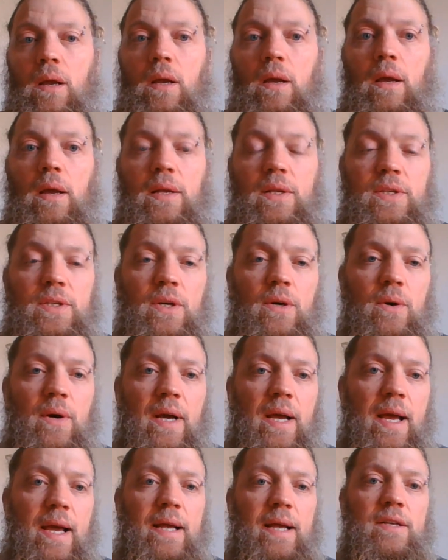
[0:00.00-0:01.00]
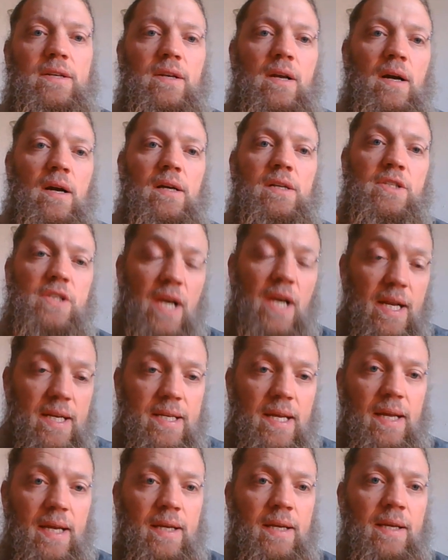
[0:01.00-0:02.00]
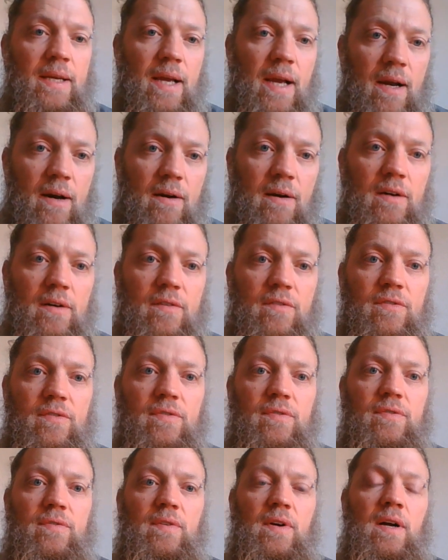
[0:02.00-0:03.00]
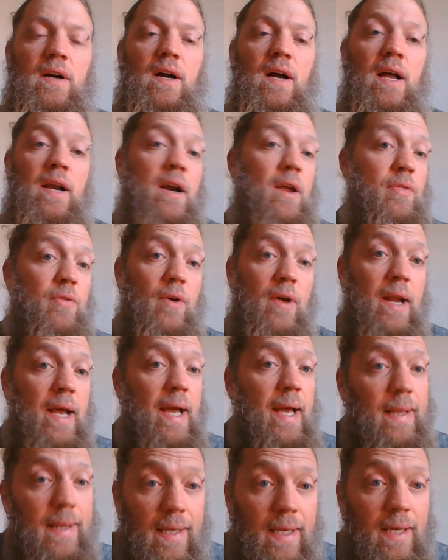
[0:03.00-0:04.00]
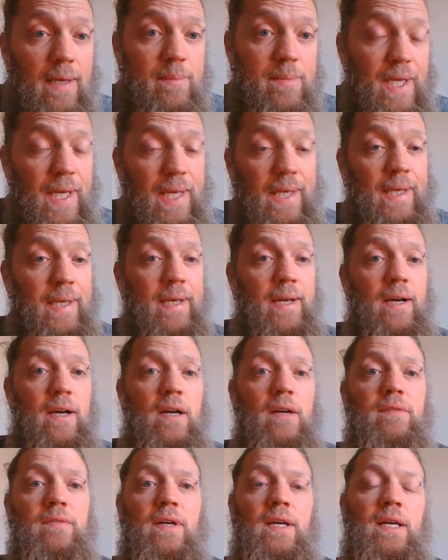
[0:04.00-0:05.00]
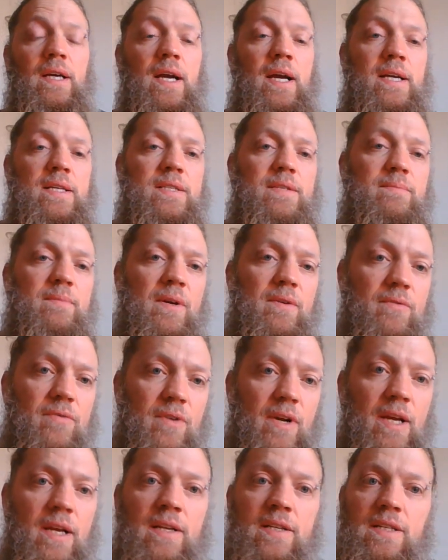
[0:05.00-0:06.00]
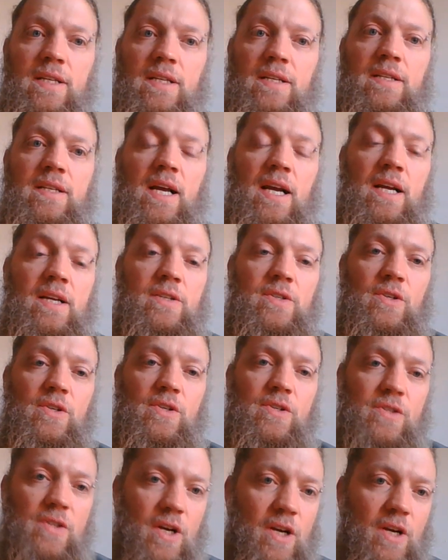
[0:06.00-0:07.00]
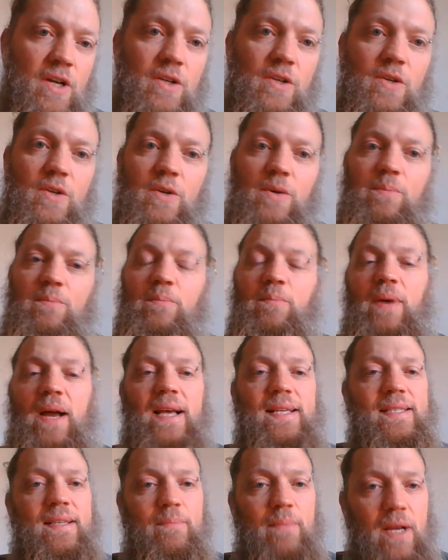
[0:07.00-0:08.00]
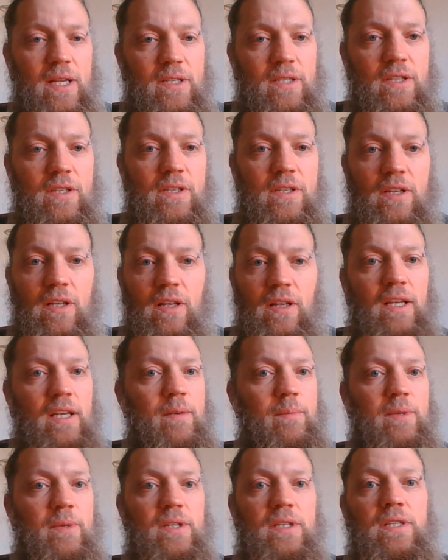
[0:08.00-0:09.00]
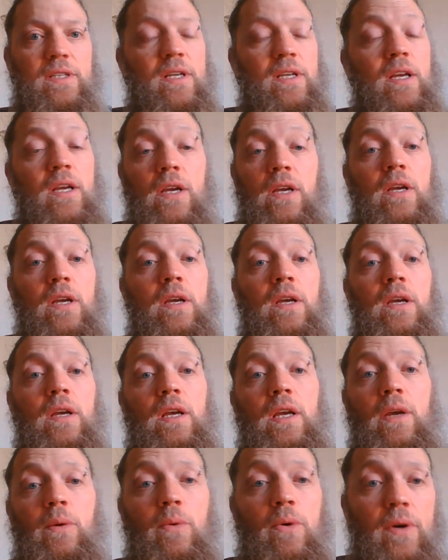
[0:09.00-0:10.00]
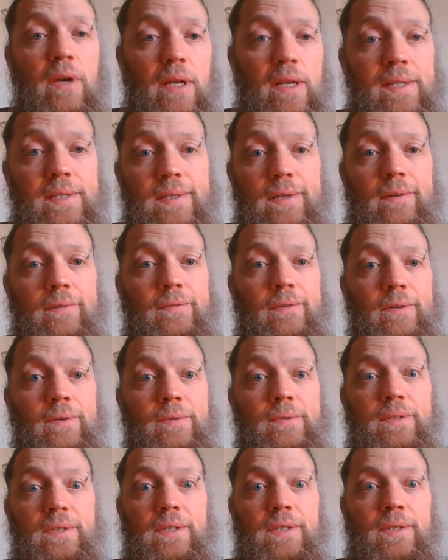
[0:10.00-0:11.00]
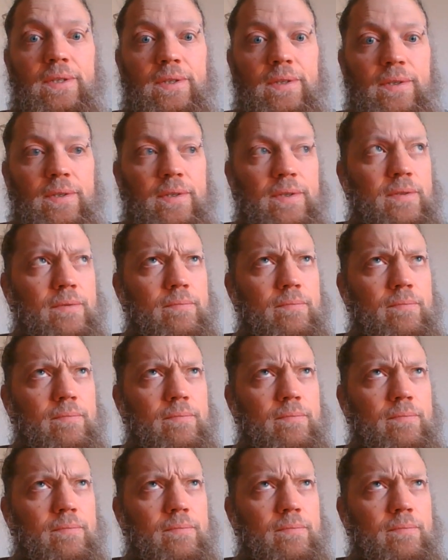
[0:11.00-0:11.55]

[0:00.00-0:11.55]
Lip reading: And so I had Jay taken care of, and I thought I had Liam taken care of. I asked my friend to text her son to pass a message to Liam because he won't get a cell phone till